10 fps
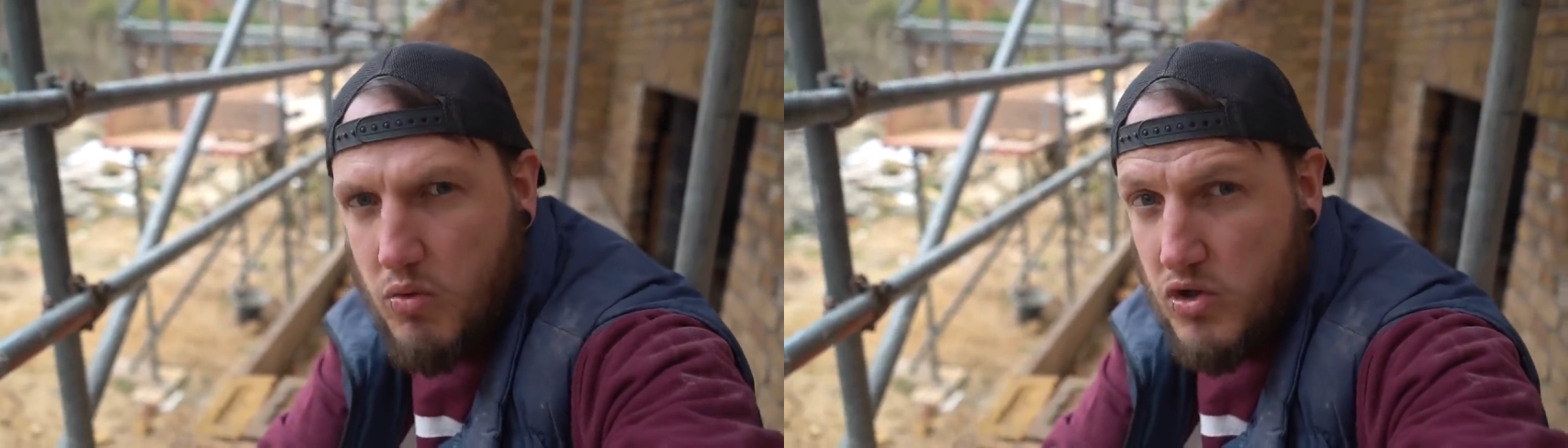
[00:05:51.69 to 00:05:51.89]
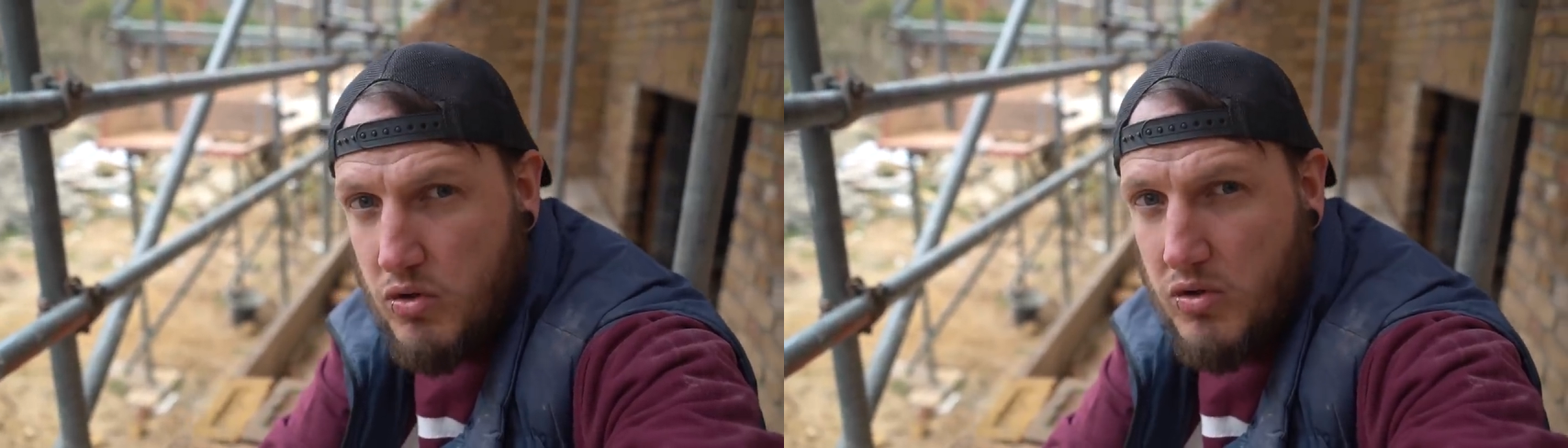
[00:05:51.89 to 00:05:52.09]

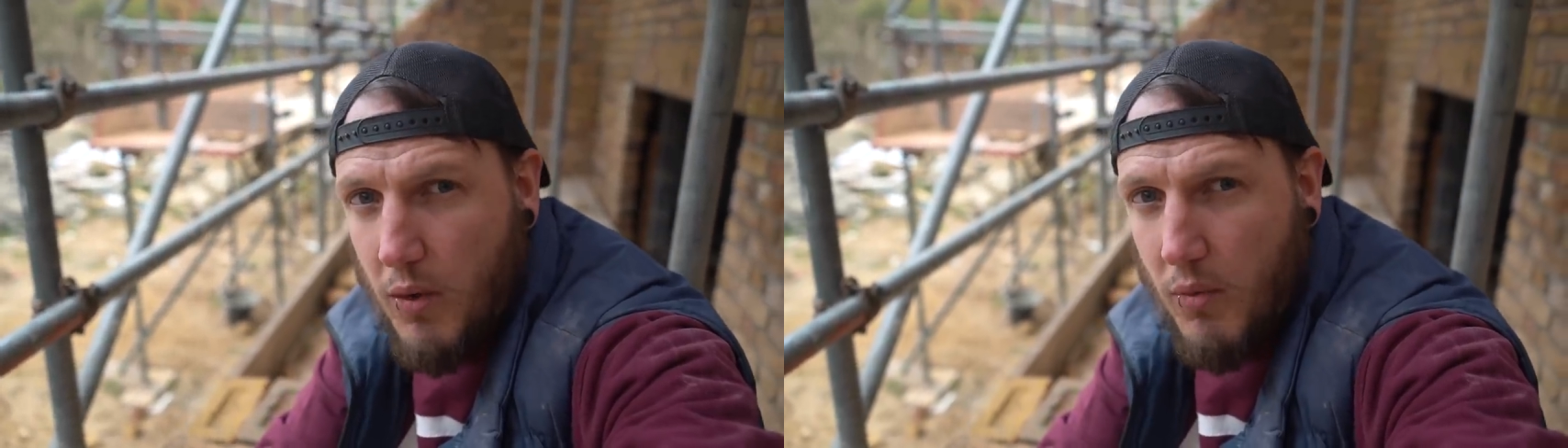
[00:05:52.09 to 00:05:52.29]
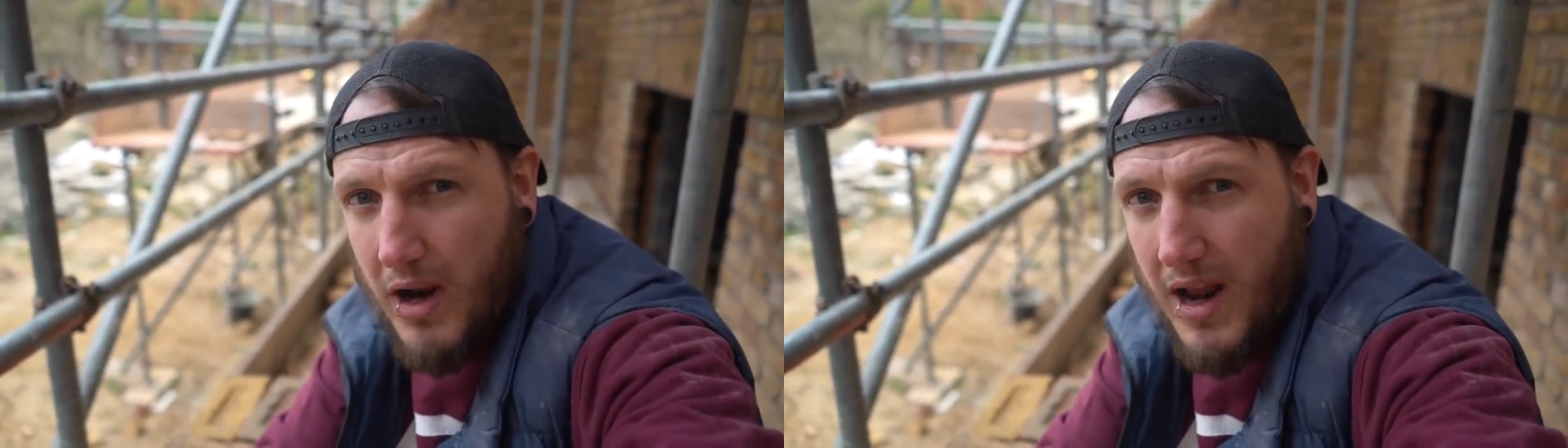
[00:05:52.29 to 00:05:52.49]
You
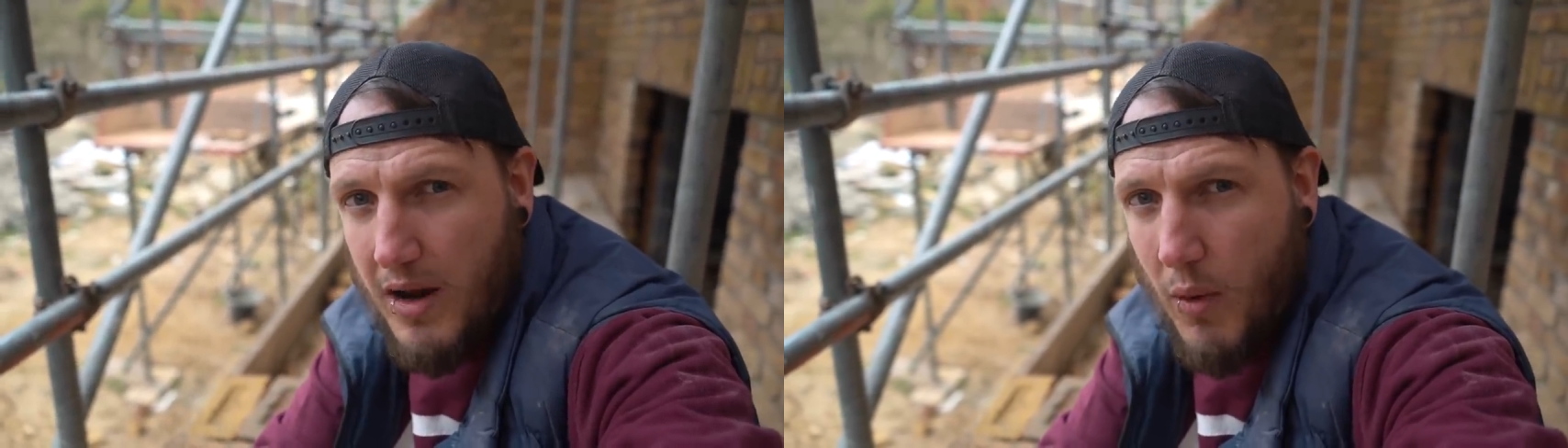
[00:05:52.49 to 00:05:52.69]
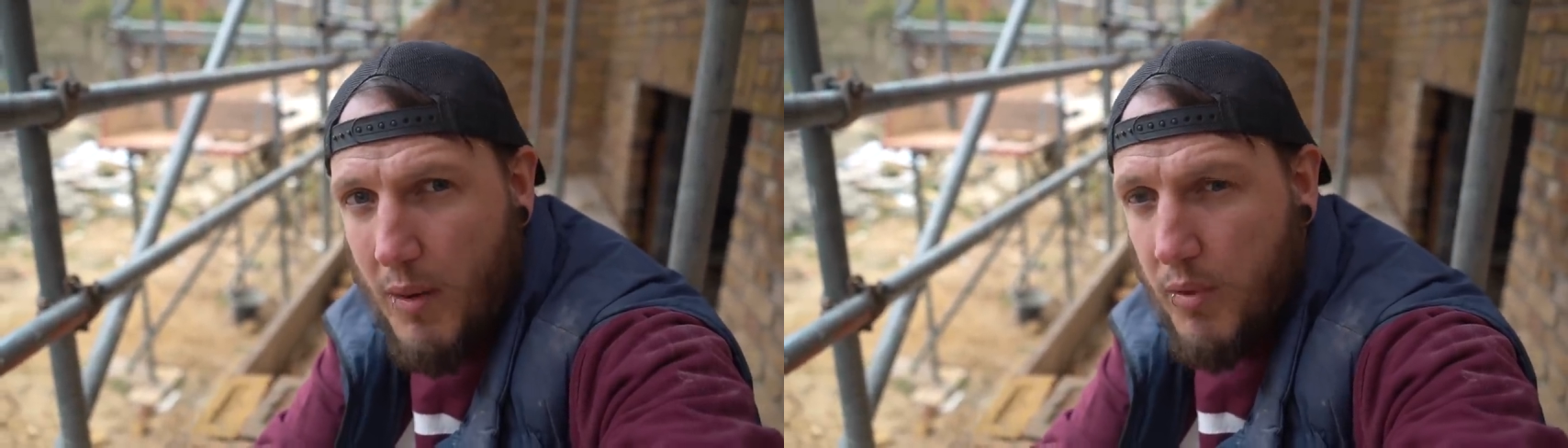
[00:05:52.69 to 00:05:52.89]
don't want to lay
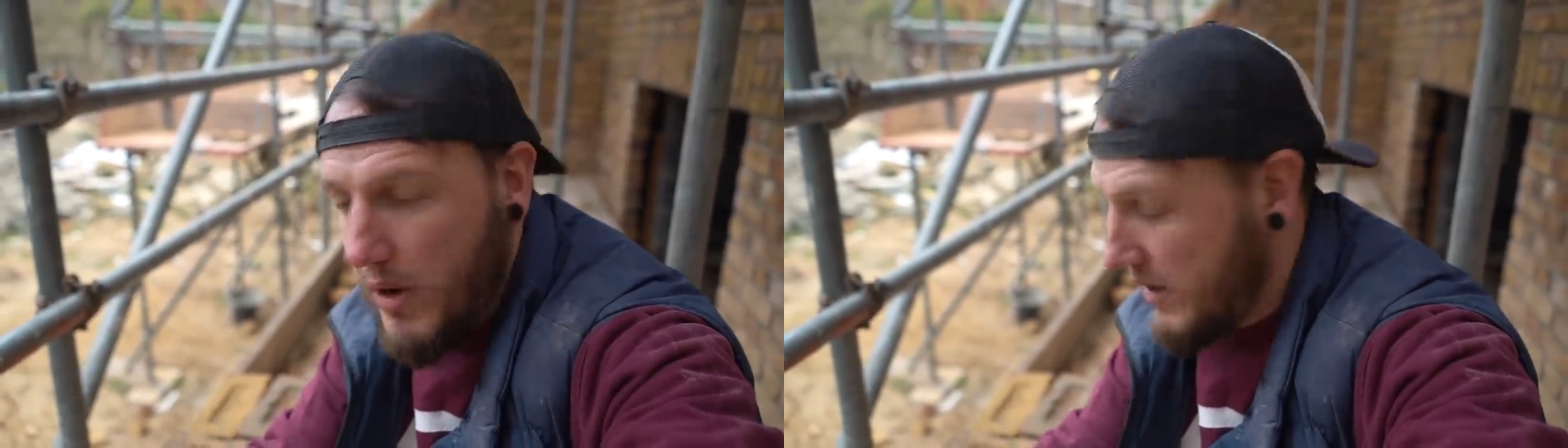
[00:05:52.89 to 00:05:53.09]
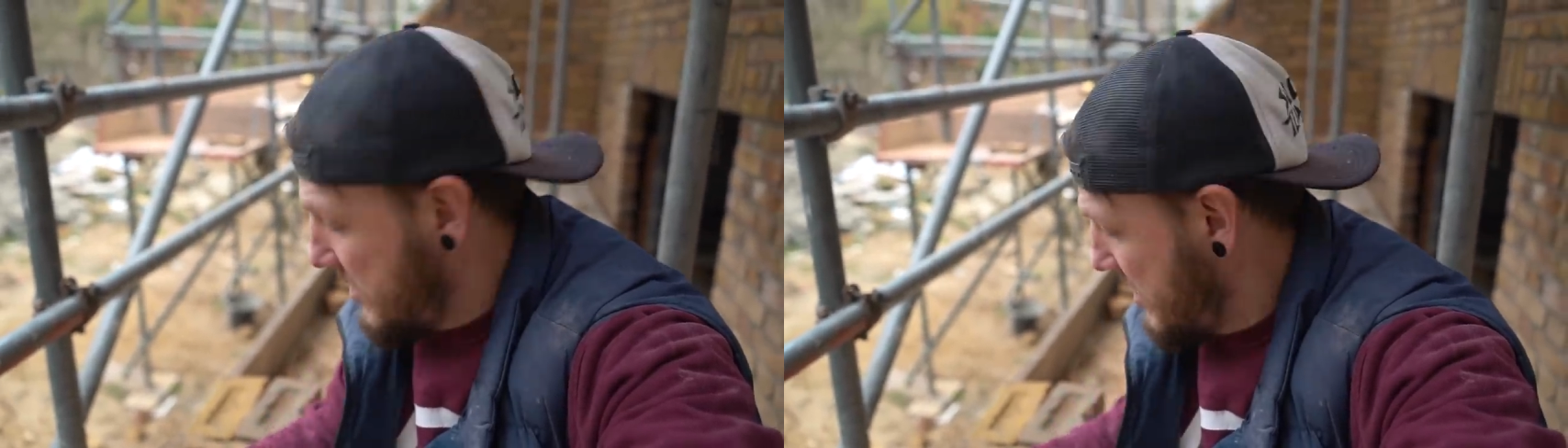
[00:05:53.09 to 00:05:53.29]
wet
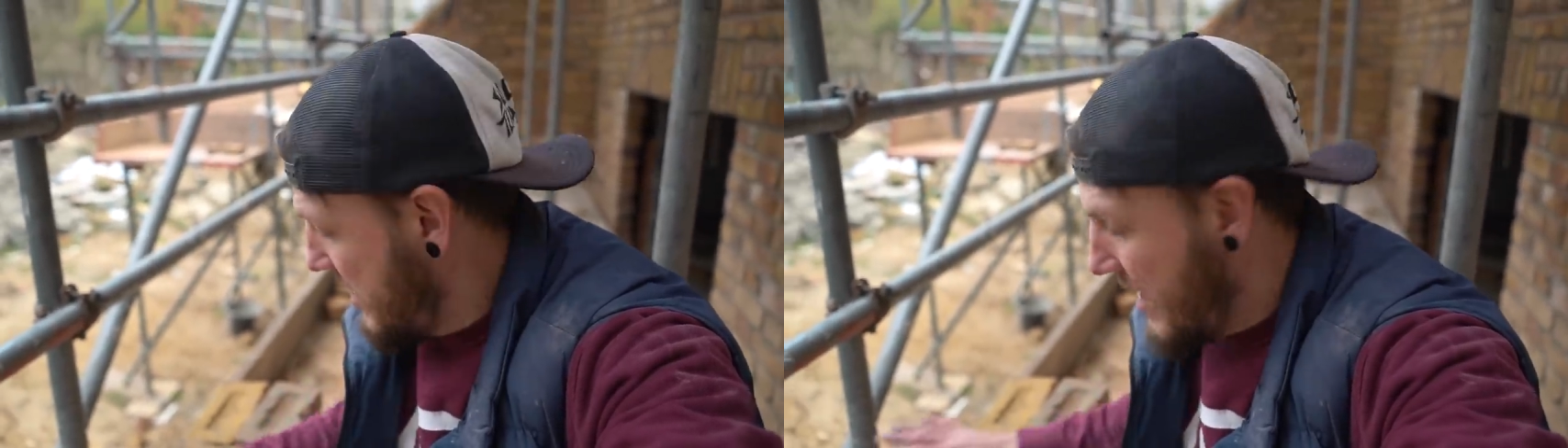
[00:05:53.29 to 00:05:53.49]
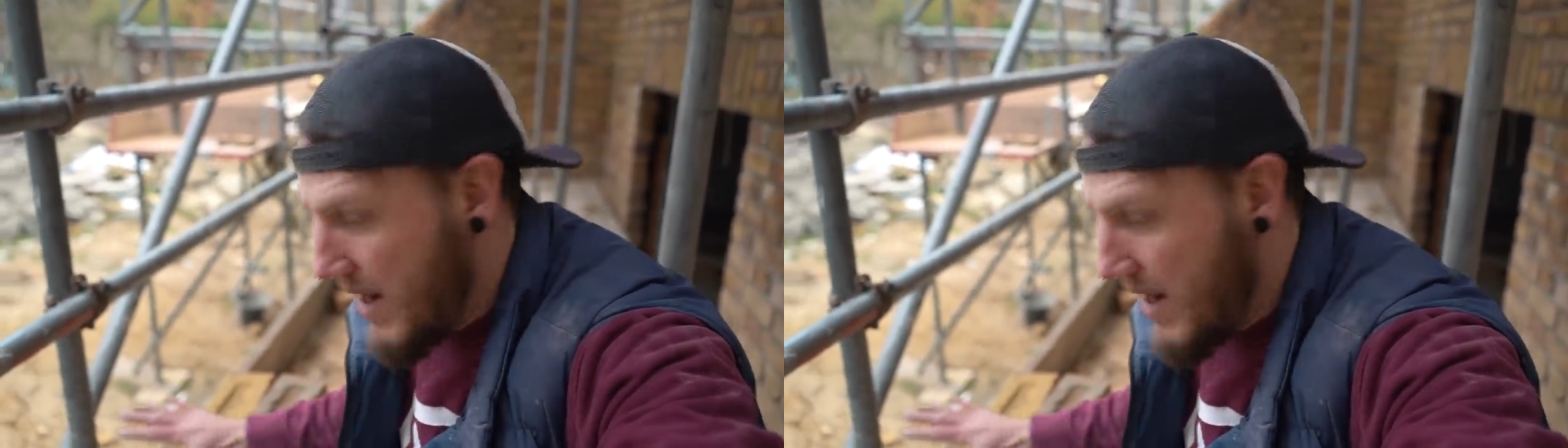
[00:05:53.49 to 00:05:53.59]
bricks.